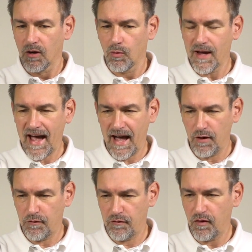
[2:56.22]
We
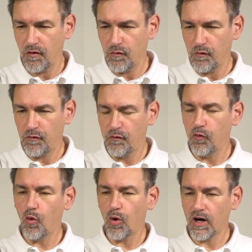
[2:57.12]
have
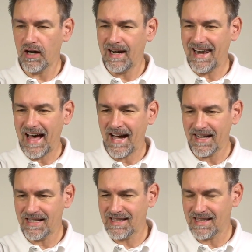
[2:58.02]
4
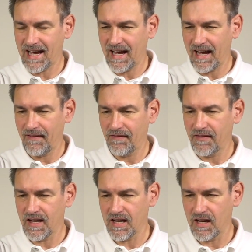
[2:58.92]
lights at
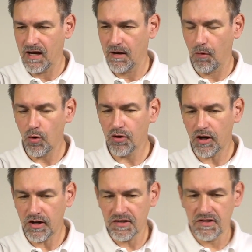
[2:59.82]
the
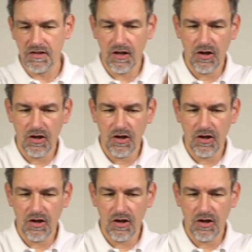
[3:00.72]
motors,